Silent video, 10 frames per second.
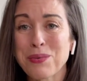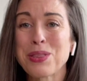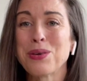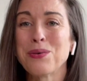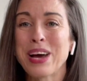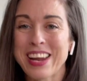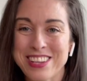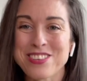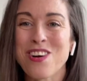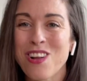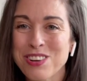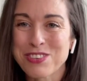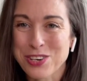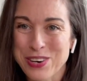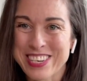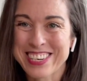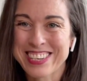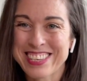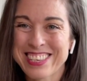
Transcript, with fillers: with you and answer all of your questions.